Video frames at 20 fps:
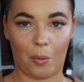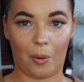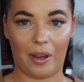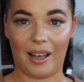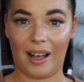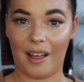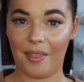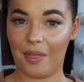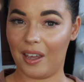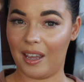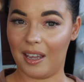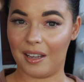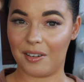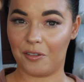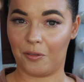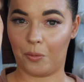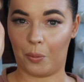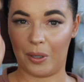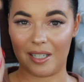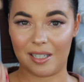We're at the end
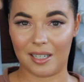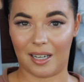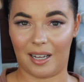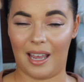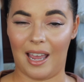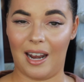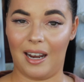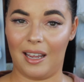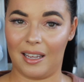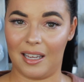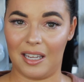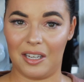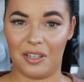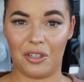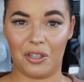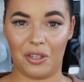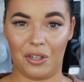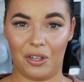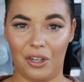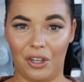of winter, heading
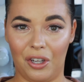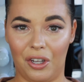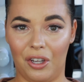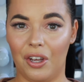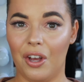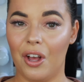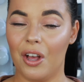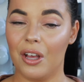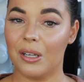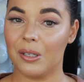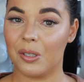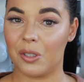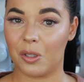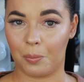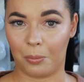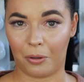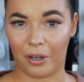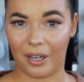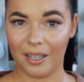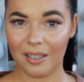into
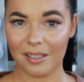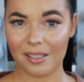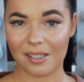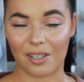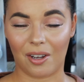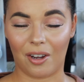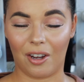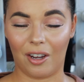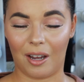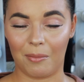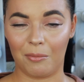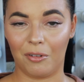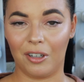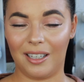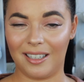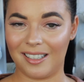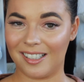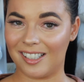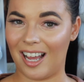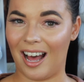spring, so I'm
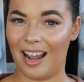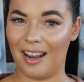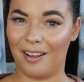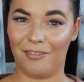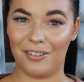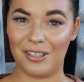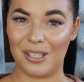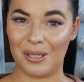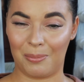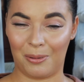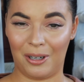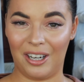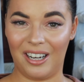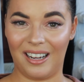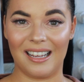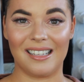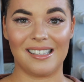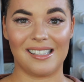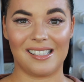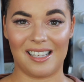really excited for
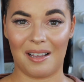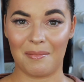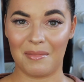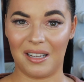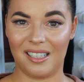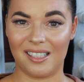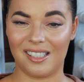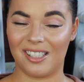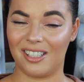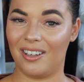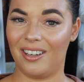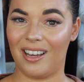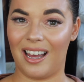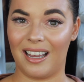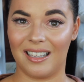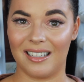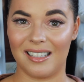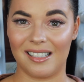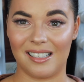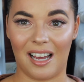spring and summer so I
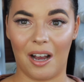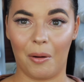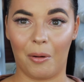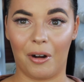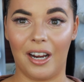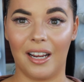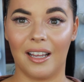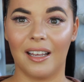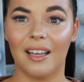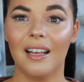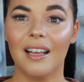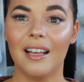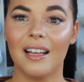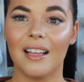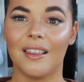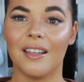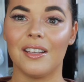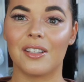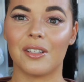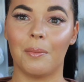can start wearing
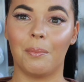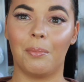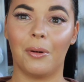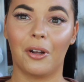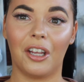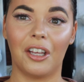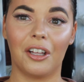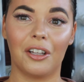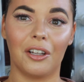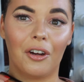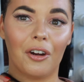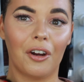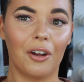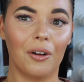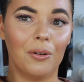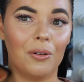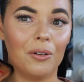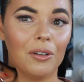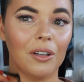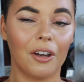this body glow
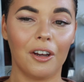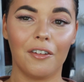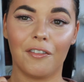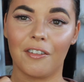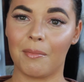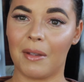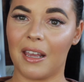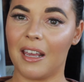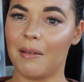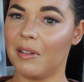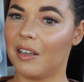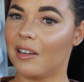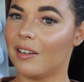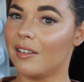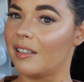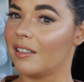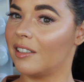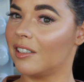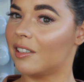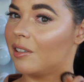all over me
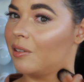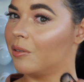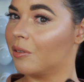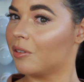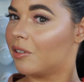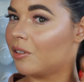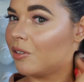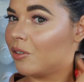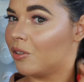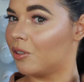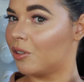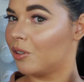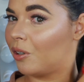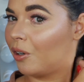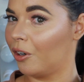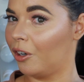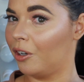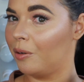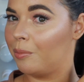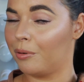because it just looks
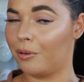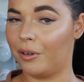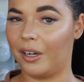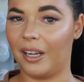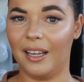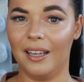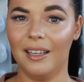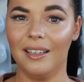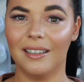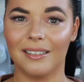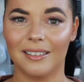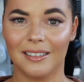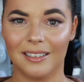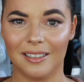so pretty.